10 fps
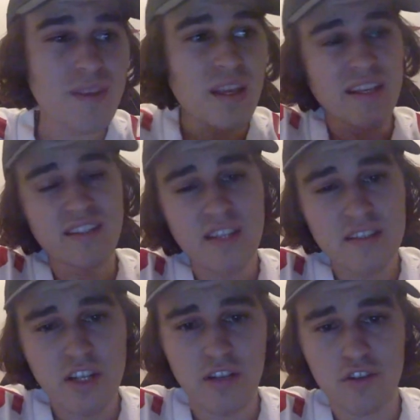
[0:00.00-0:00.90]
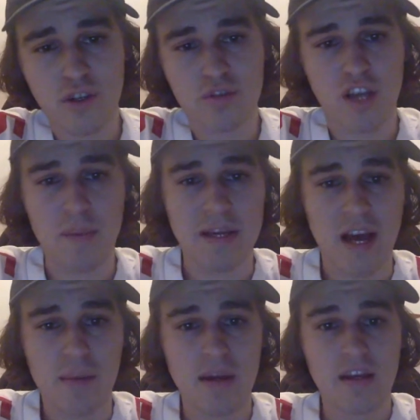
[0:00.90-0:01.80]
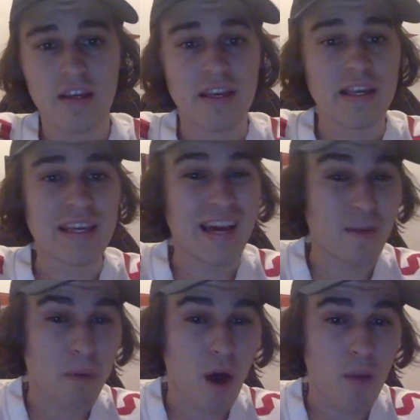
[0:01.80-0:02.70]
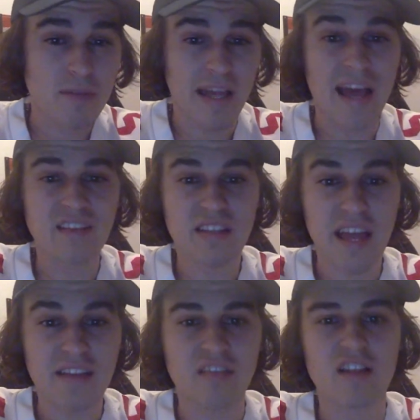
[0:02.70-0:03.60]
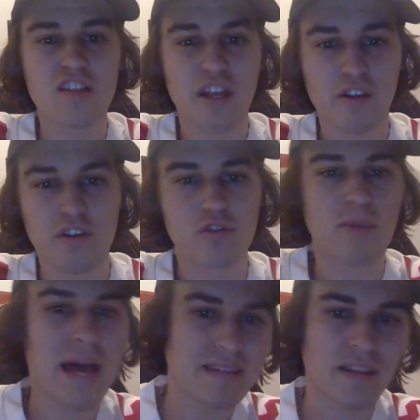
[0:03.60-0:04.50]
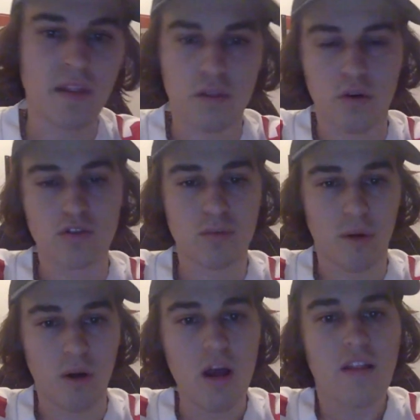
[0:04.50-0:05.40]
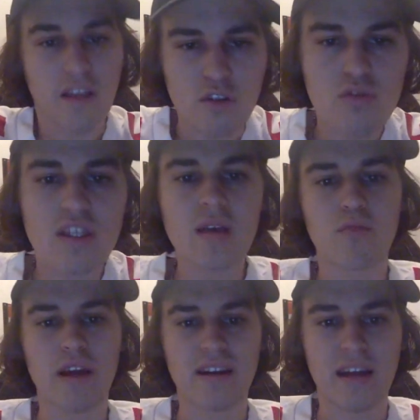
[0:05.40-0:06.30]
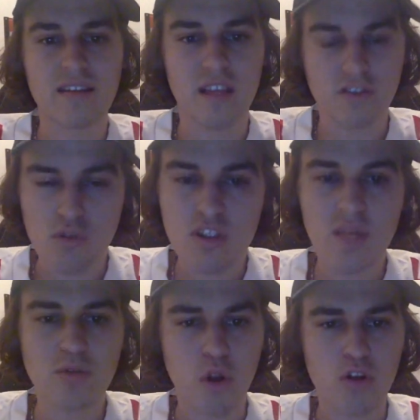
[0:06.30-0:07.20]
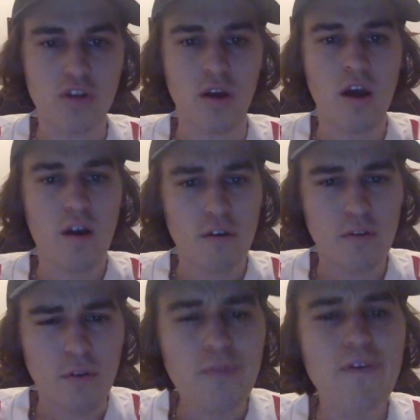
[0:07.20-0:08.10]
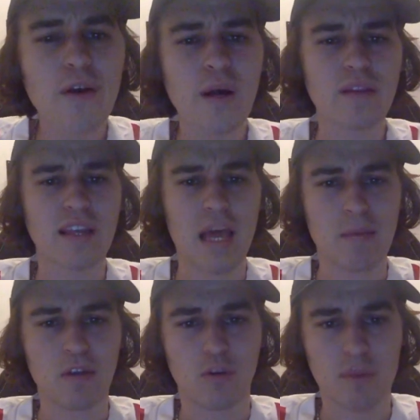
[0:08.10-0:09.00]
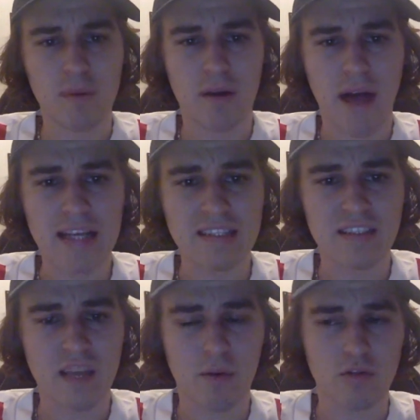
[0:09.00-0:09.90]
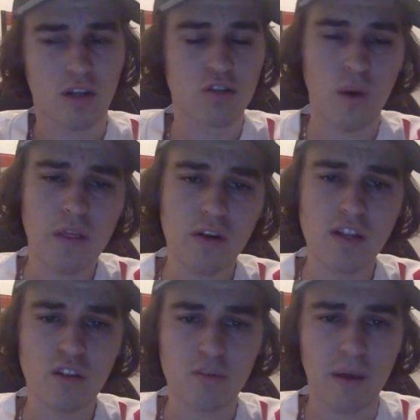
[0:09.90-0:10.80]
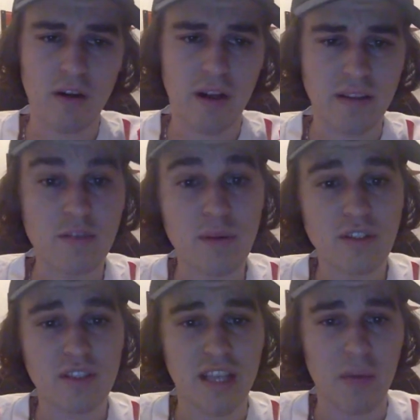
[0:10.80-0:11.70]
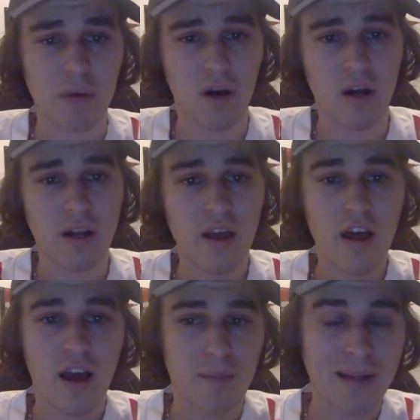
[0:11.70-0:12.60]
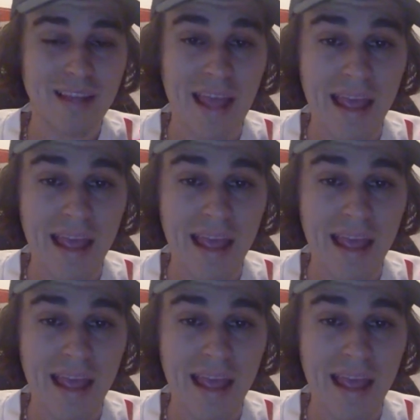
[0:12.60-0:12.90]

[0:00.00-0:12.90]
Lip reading: He sees Chandler Jones coming up. He kind of pumps, hesitates, lets Chandler Jones pass, and then throws the ball. Like you see him recognize things. You see him start to figure out the game a little bit better as this game goes on. So I thought he looked better, especially as the game went on. At the